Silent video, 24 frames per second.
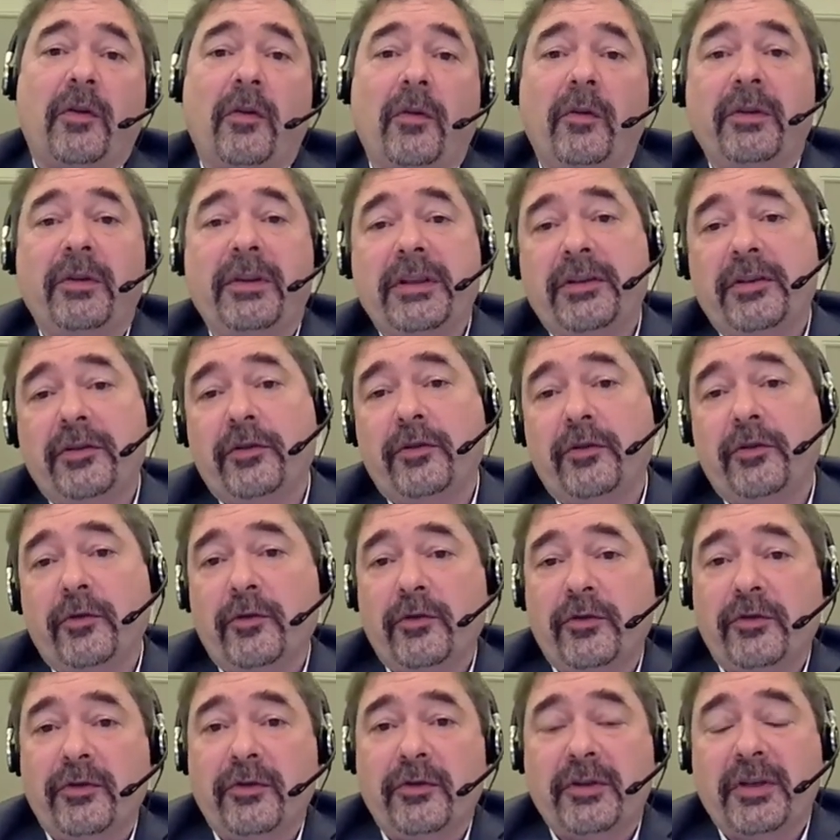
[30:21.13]
All
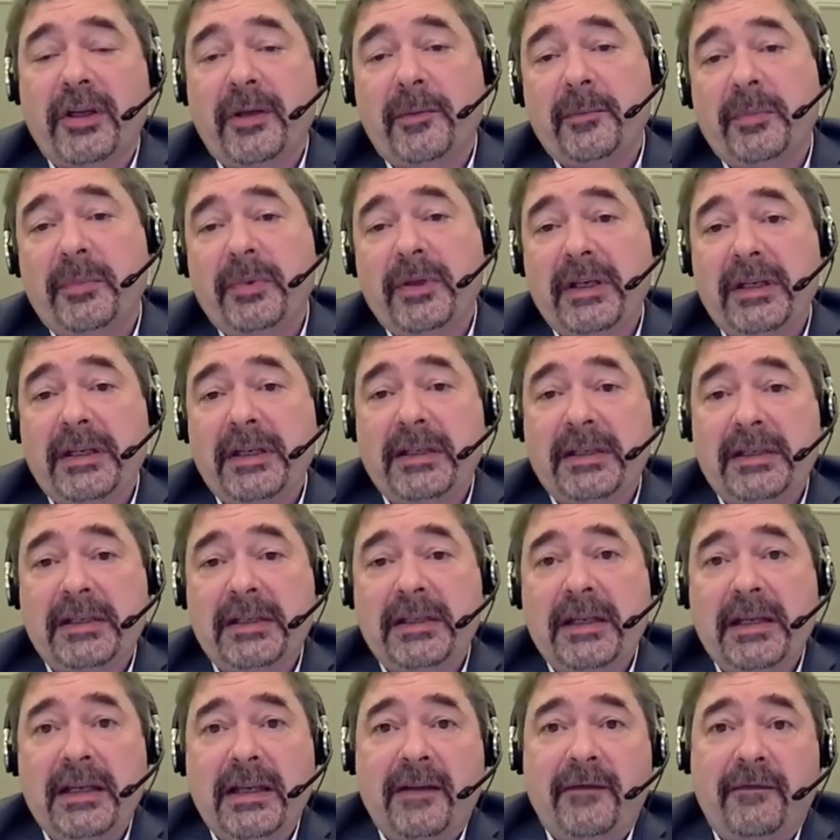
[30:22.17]
institutions, companies,
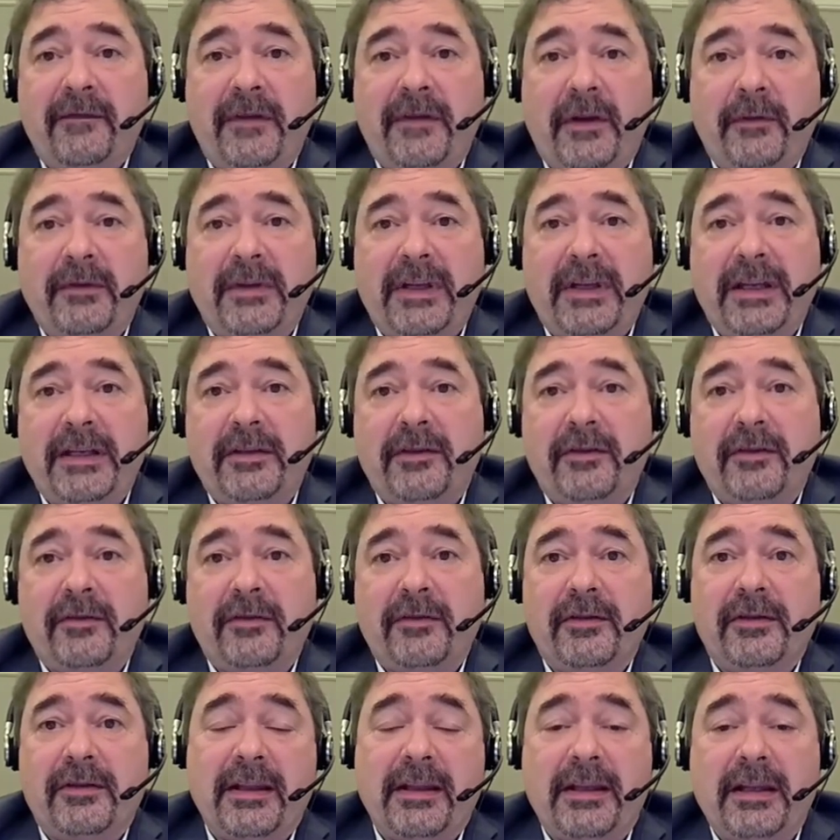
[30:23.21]

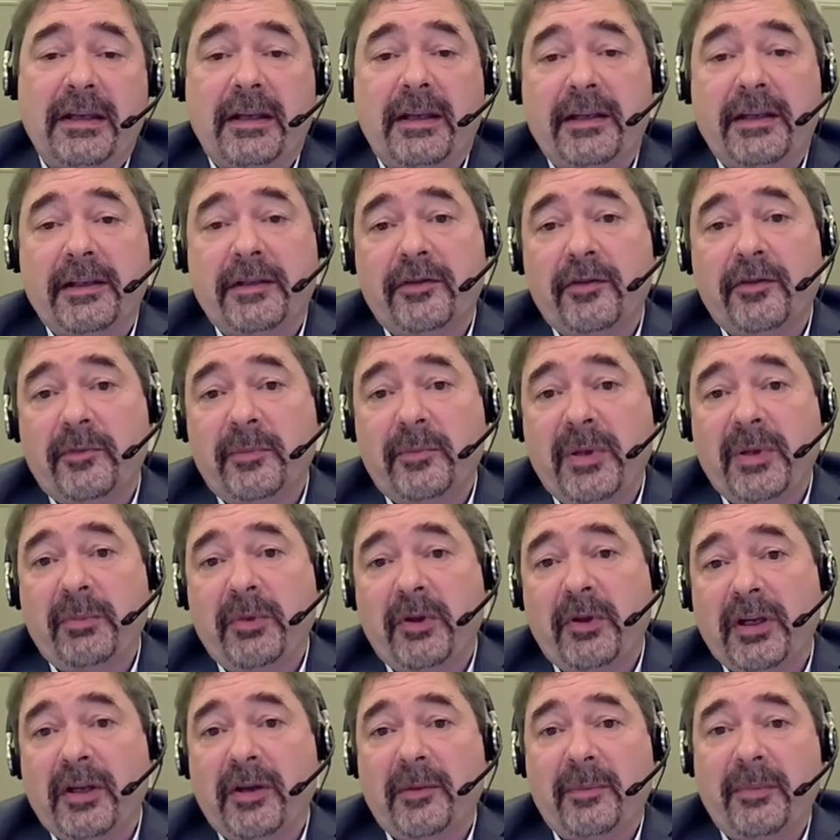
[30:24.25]
foundations and the like should be
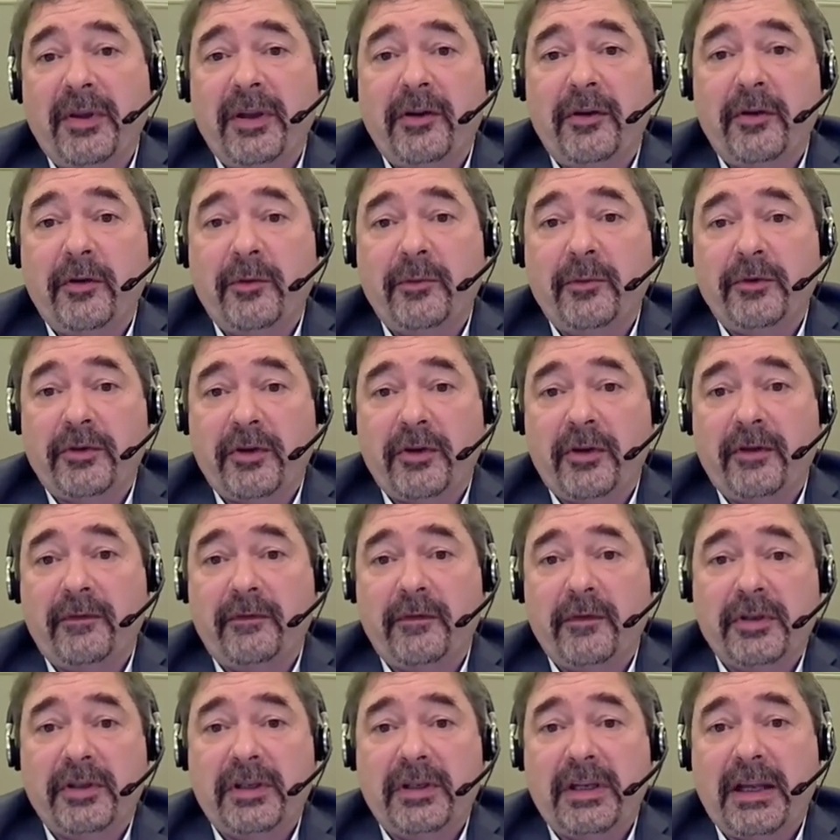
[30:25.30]
putting up their own
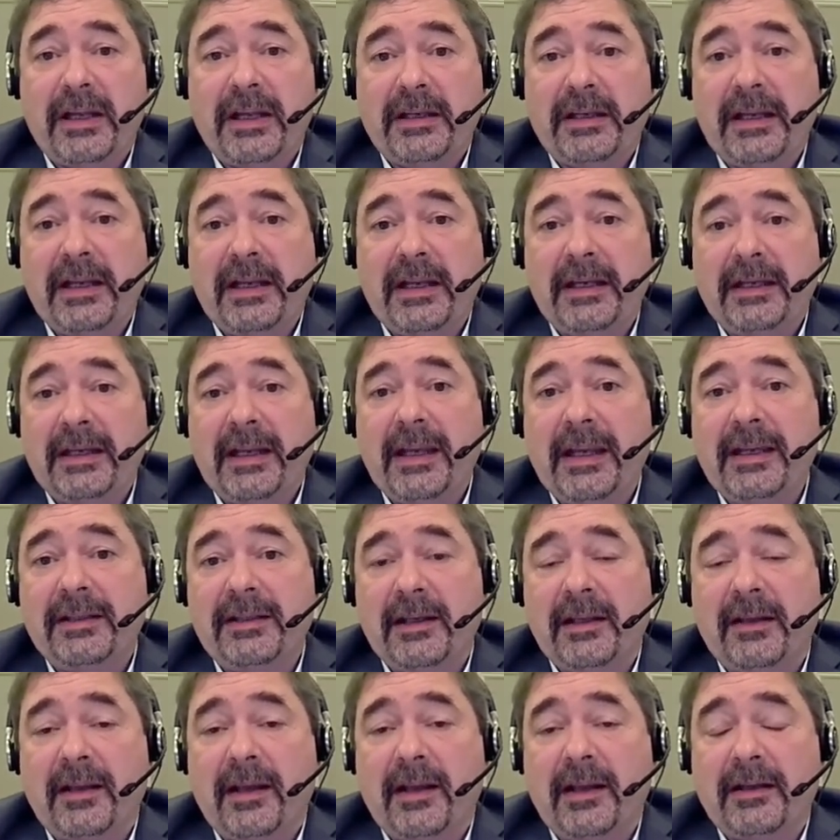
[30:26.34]
servers and engaging
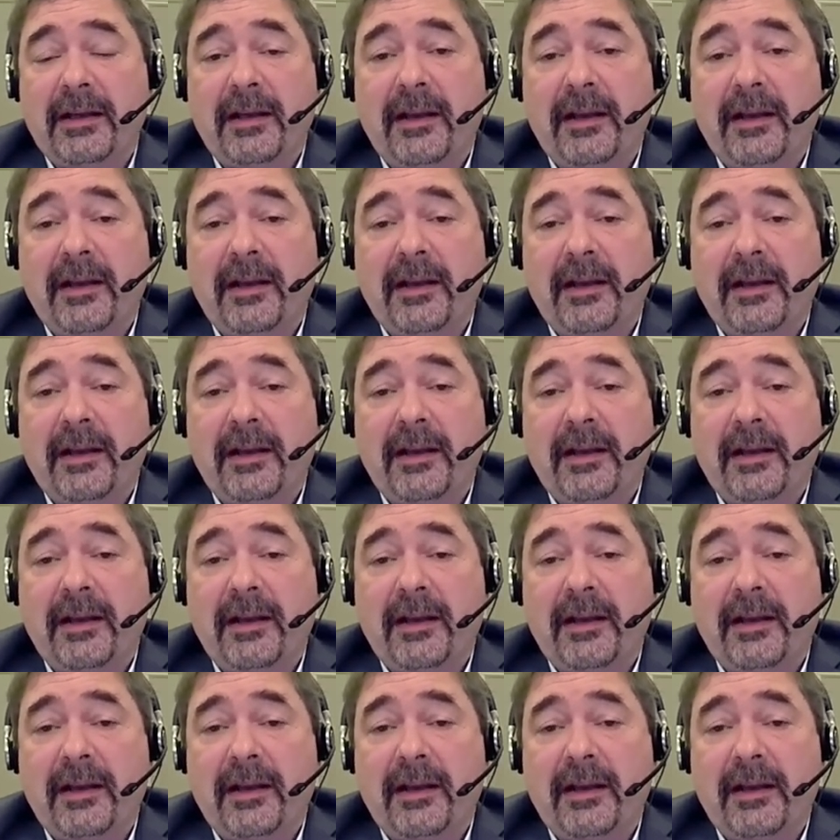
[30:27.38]
in that.